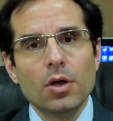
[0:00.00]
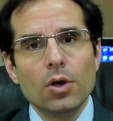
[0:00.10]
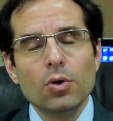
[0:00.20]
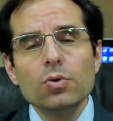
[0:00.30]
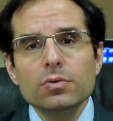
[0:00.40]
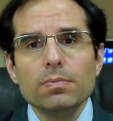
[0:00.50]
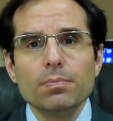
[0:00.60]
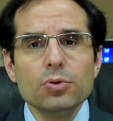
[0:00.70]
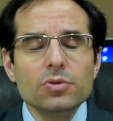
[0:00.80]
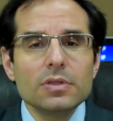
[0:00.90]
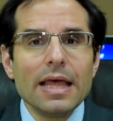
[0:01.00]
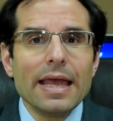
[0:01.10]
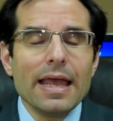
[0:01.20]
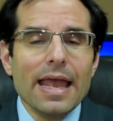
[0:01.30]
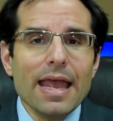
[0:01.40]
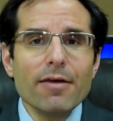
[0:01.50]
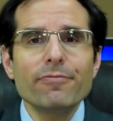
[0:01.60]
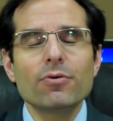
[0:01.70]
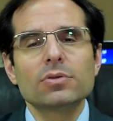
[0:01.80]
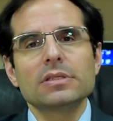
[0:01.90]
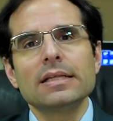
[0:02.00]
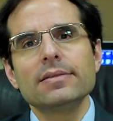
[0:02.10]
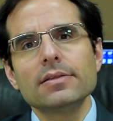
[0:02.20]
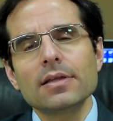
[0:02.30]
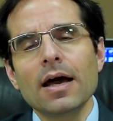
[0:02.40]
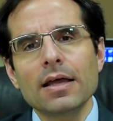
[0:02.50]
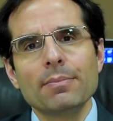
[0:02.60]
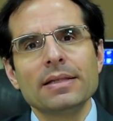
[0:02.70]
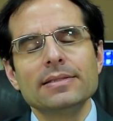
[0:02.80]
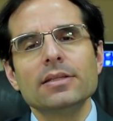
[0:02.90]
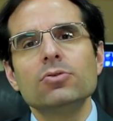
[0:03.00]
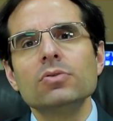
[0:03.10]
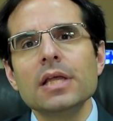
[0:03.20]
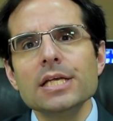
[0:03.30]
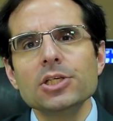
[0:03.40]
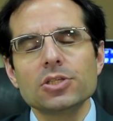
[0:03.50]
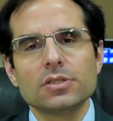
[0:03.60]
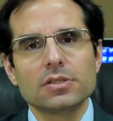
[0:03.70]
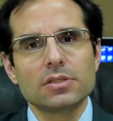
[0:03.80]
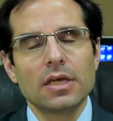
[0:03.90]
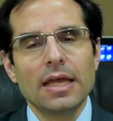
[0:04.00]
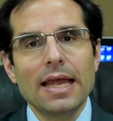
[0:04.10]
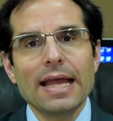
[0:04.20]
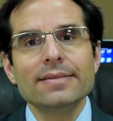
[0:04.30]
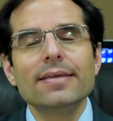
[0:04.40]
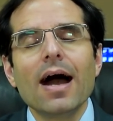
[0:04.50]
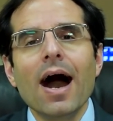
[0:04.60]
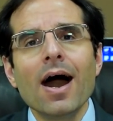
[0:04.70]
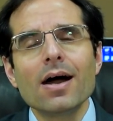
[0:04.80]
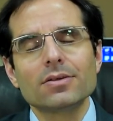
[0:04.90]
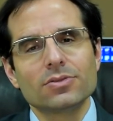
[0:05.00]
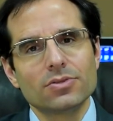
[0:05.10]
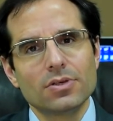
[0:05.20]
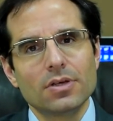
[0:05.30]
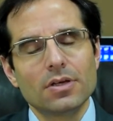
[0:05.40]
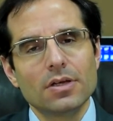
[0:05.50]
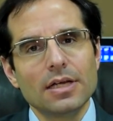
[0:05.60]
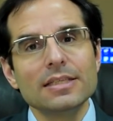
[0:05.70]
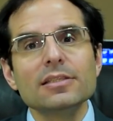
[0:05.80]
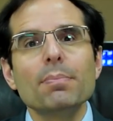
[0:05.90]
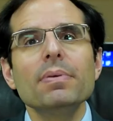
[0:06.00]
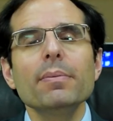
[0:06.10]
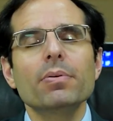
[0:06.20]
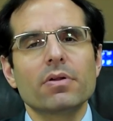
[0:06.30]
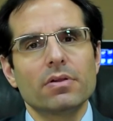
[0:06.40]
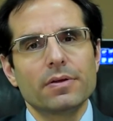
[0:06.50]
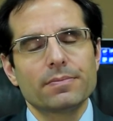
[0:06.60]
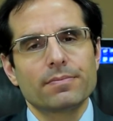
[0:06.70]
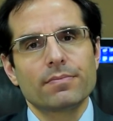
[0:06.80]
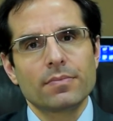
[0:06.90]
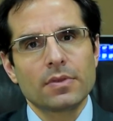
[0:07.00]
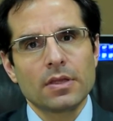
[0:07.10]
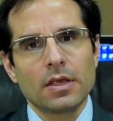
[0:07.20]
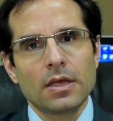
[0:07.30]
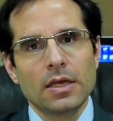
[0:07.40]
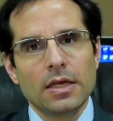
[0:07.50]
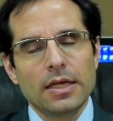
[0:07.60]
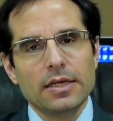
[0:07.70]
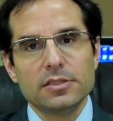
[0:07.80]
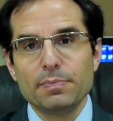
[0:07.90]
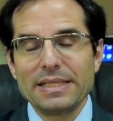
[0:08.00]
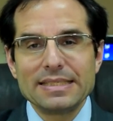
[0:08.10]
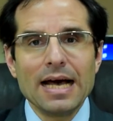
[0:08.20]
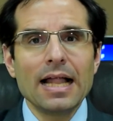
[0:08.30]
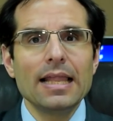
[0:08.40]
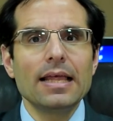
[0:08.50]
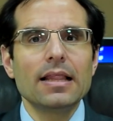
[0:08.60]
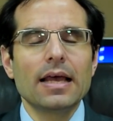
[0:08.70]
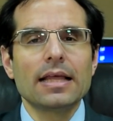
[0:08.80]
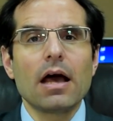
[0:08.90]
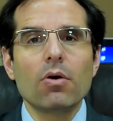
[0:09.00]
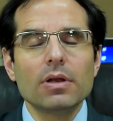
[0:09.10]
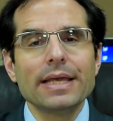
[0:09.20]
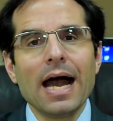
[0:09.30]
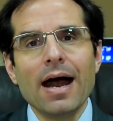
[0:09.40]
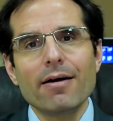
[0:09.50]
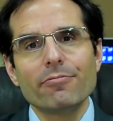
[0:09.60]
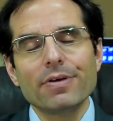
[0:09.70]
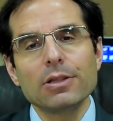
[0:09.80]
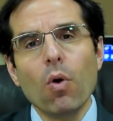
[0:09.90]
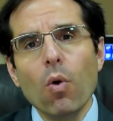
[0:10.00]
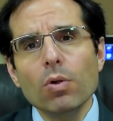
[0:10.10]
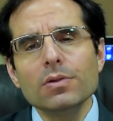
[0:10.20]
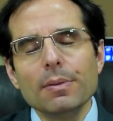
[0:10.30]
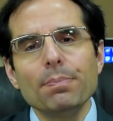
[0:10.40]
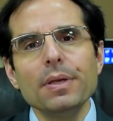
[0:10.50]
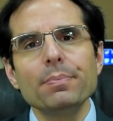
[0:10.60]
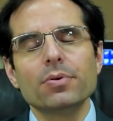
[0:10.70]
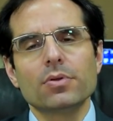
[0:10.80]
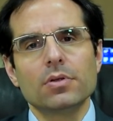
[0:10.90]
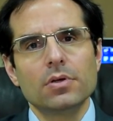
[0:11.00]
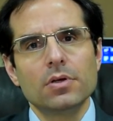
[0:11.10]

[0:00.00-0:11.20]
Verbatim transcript: Who put the efforts and the time and the donations and the heart? It's the people. It's Bezalel and Oholiav and all the people